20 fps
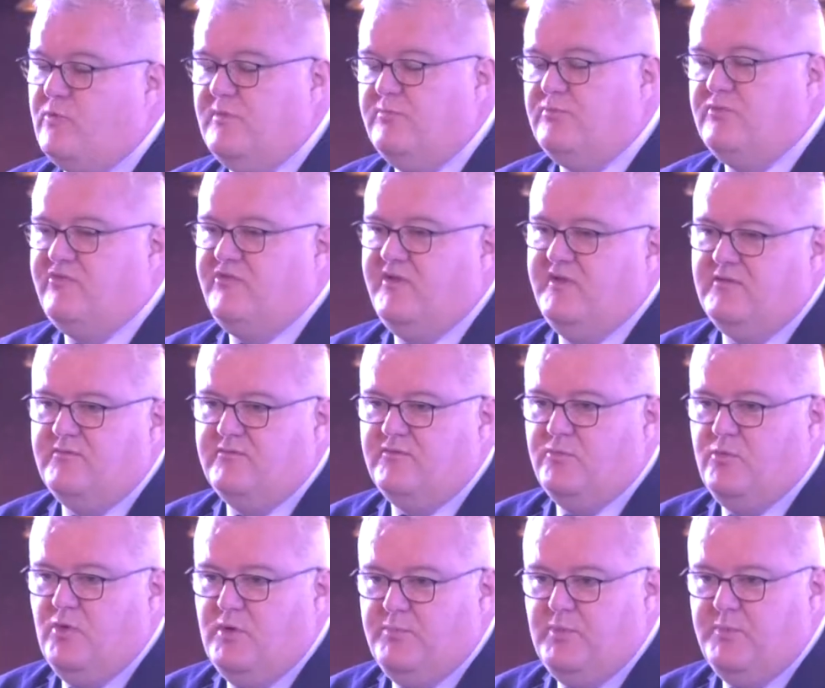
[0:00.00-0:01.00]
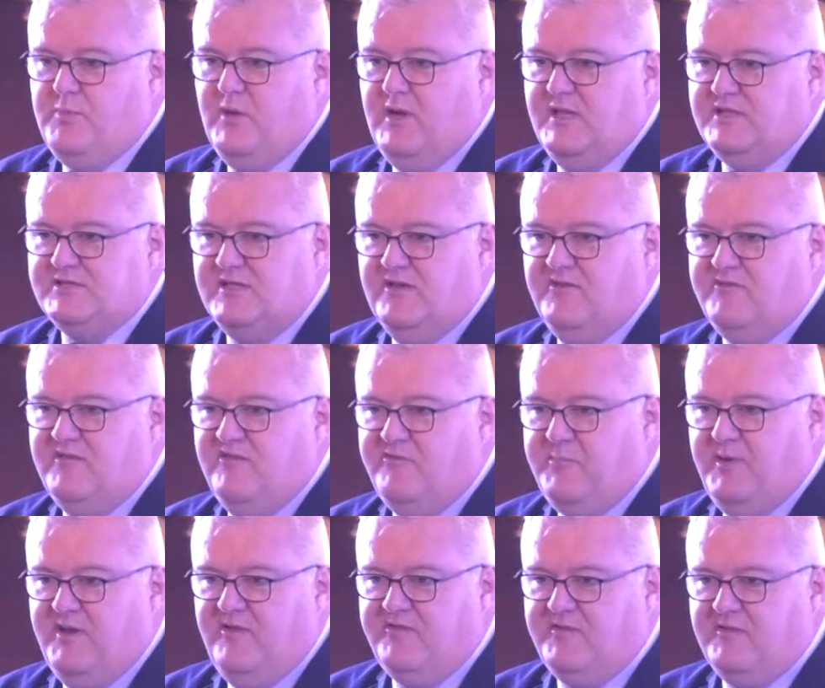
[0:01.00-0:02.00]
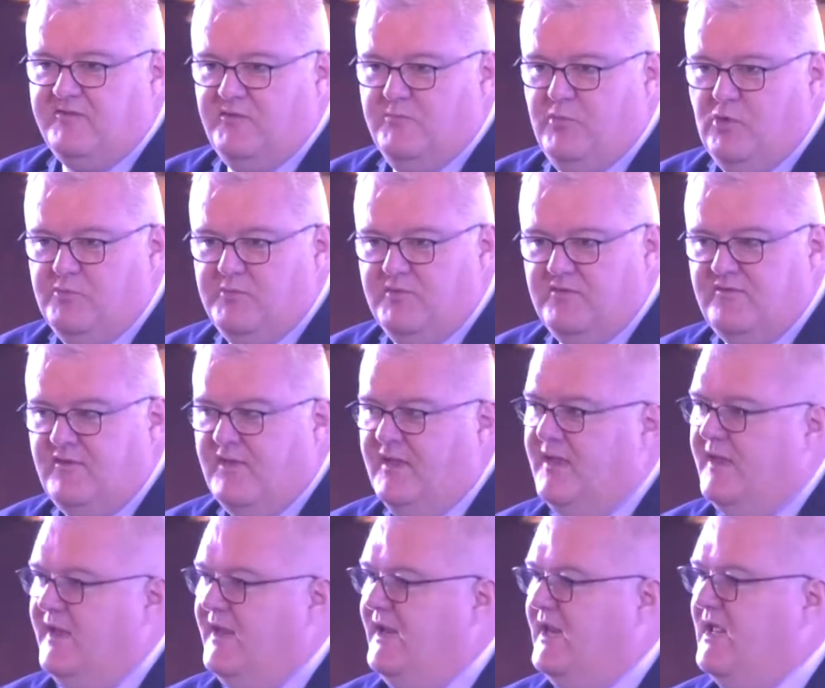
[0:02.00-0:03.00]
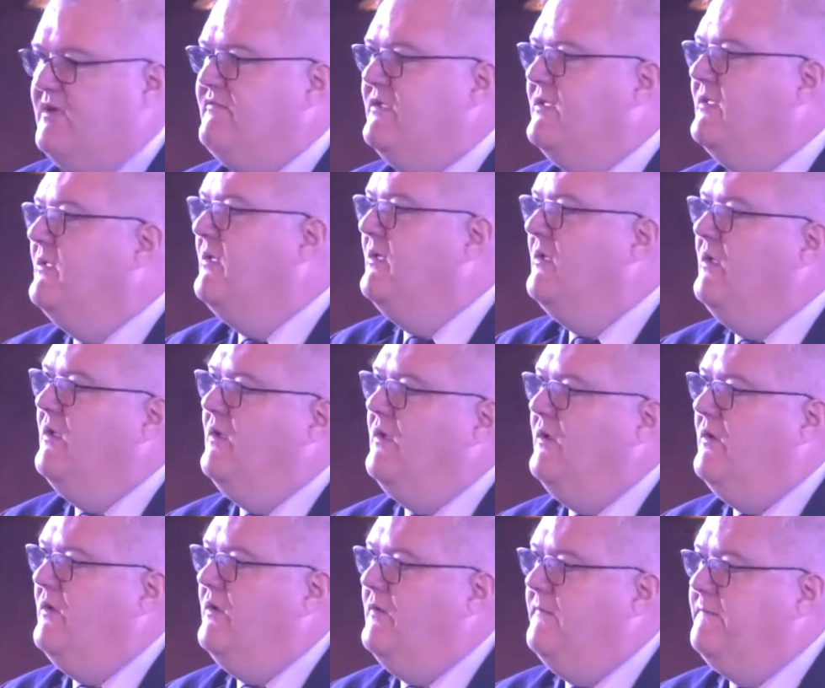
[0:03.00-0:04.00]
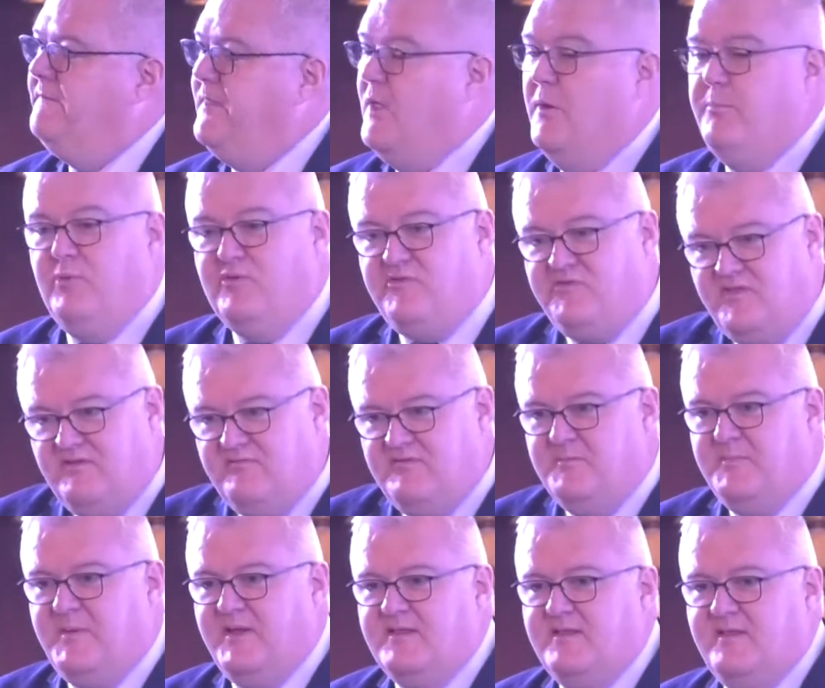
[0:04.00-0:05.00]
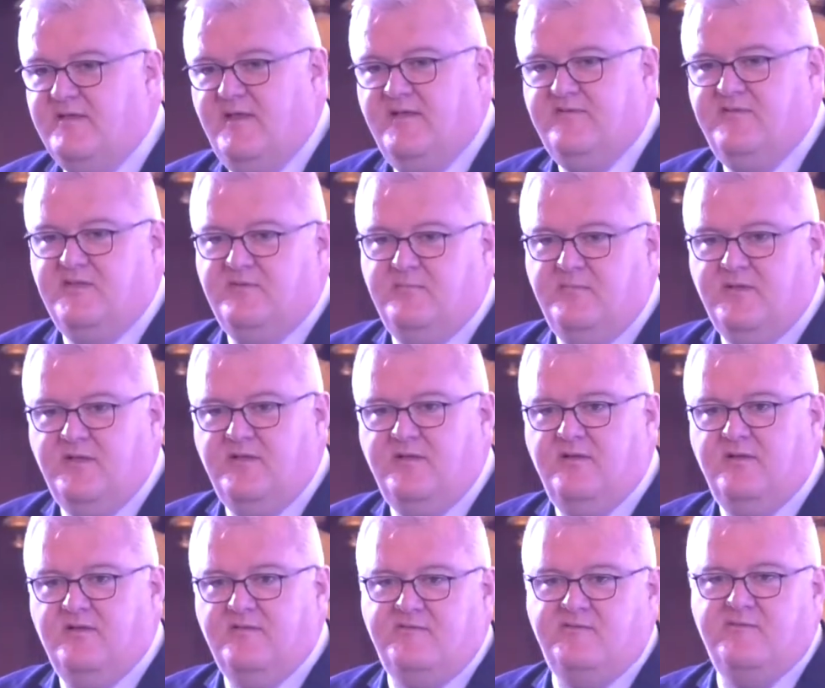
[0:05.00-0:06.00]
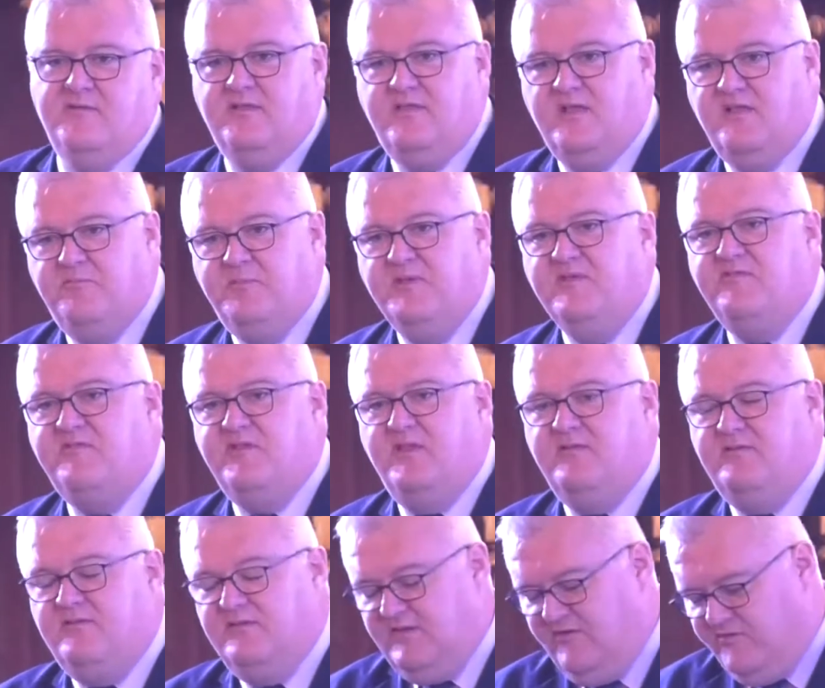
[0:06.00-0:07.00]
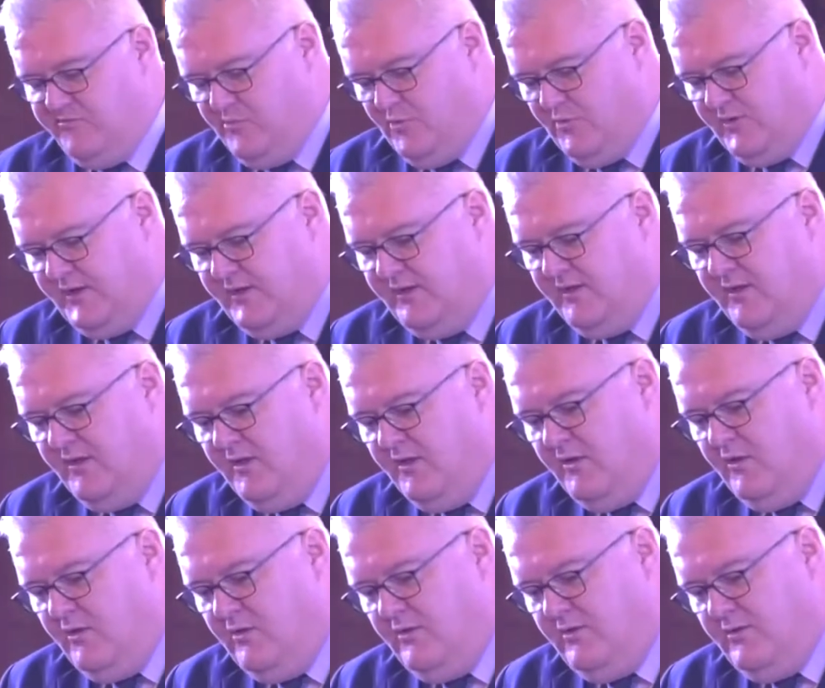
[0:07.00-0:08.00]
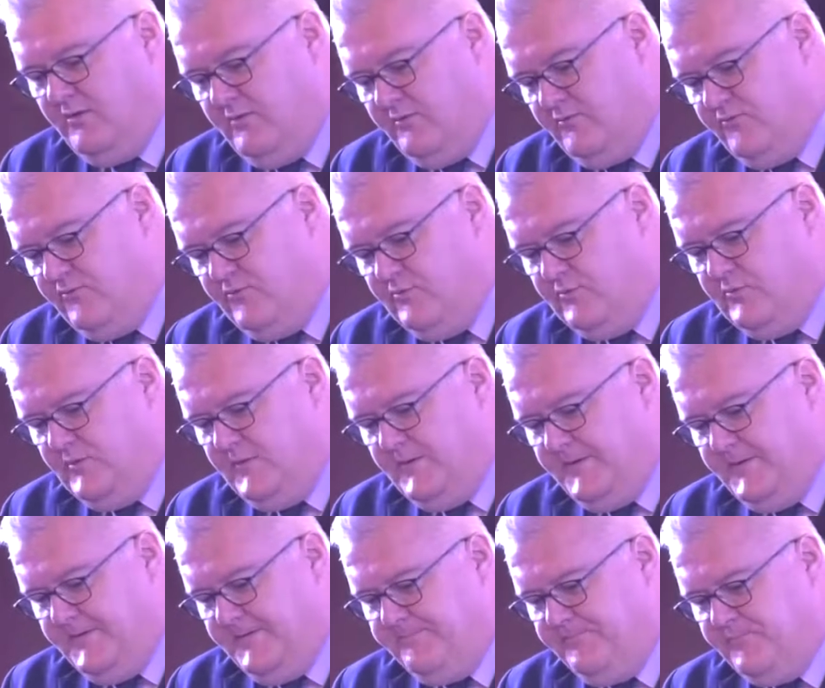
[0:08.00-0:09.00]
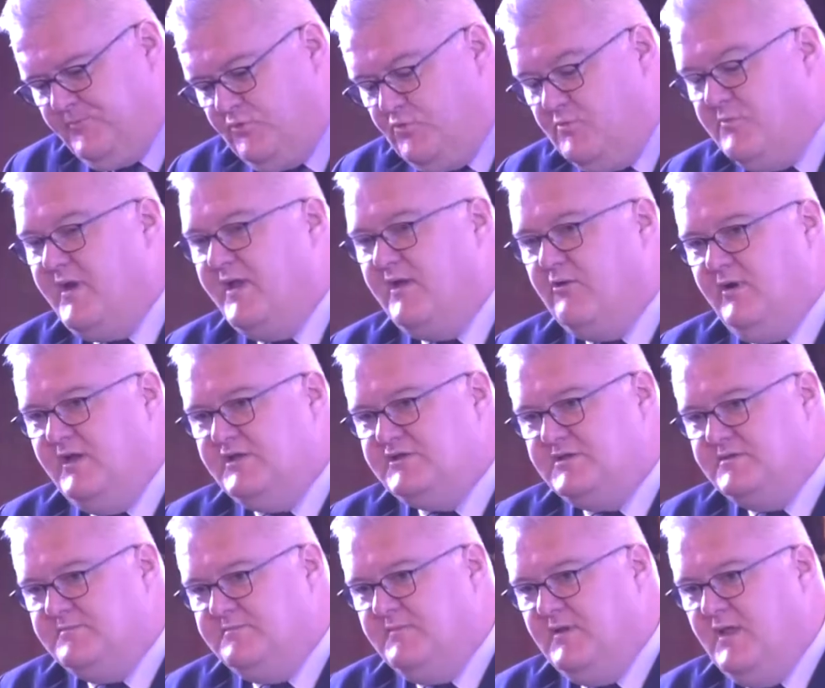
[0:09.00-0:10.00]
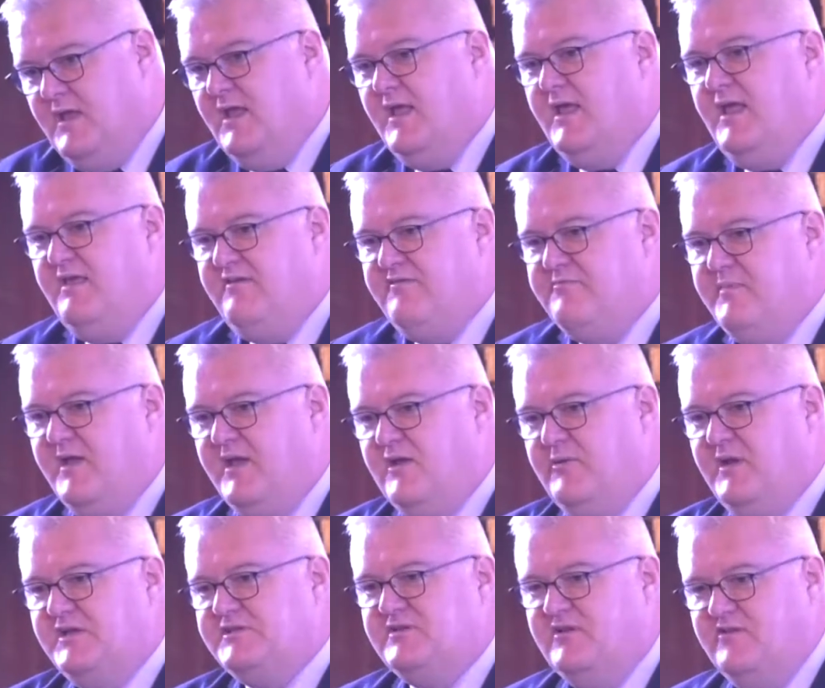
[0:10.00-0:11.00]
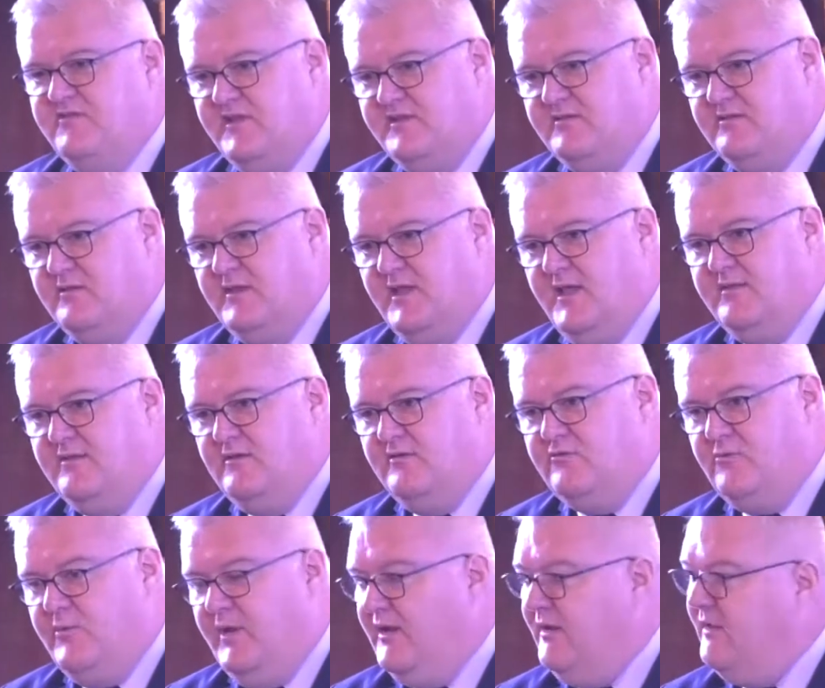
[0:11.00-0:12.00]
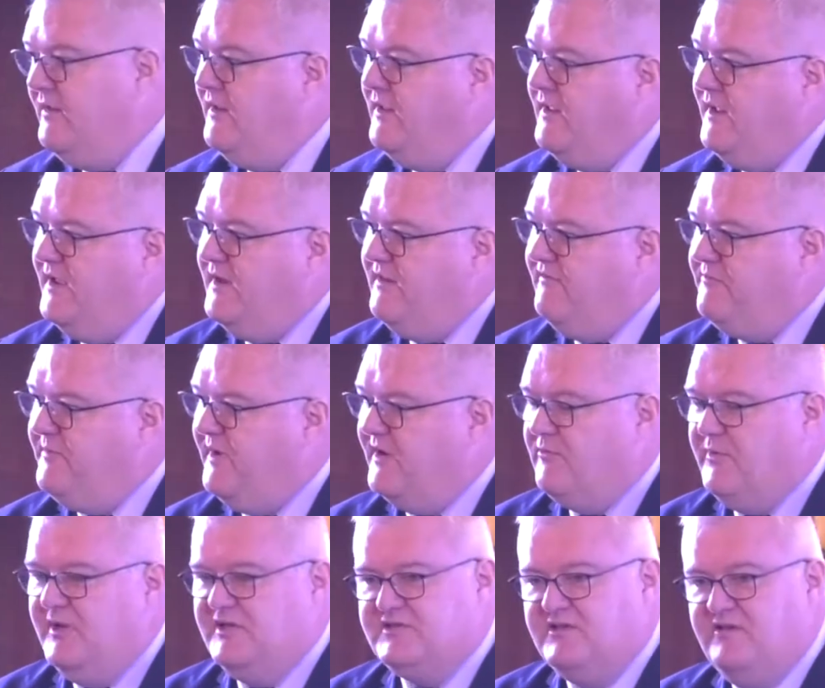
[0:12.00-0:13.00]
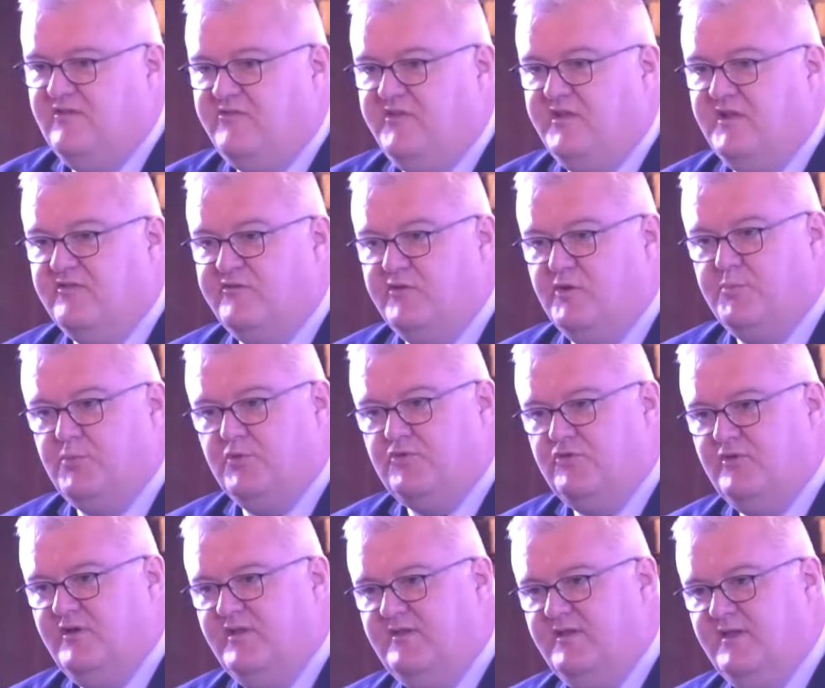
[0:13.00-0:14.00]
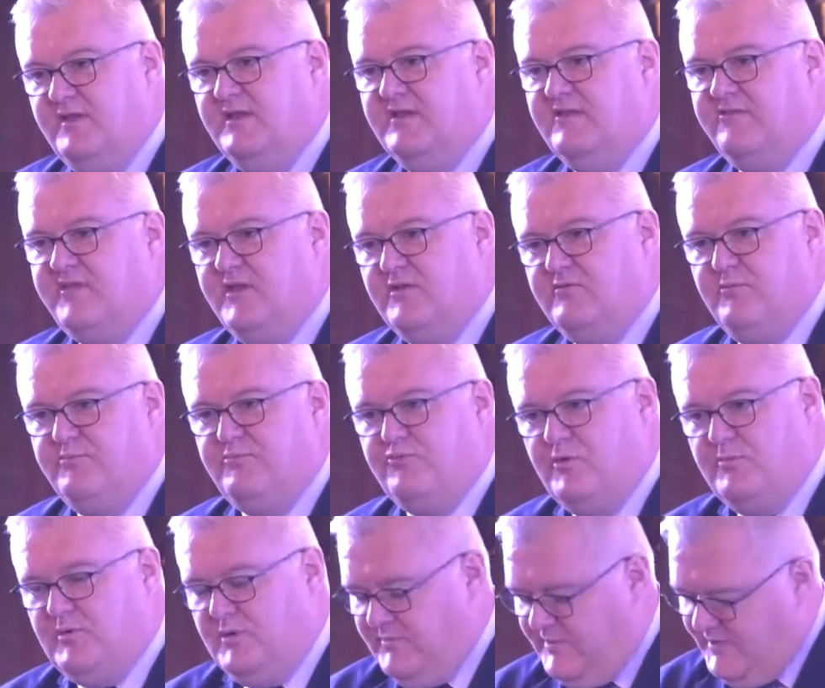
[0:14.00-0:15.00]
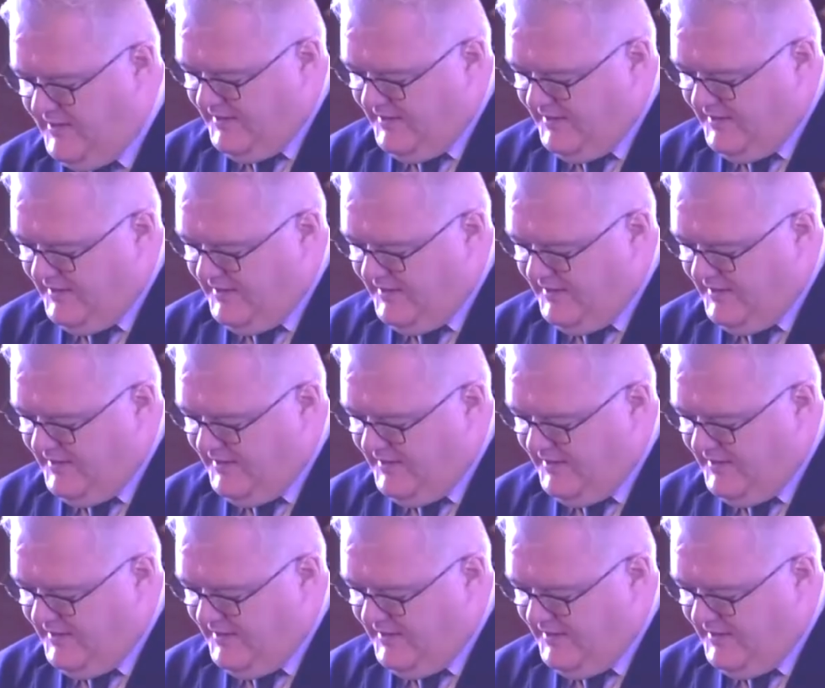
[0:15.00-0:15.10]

1% of the world population is displaced at the moment and having a positive impact, as it has been stated this morning, through migration, if migration is handled well, and if migration is seen as an opportunity instead of a problem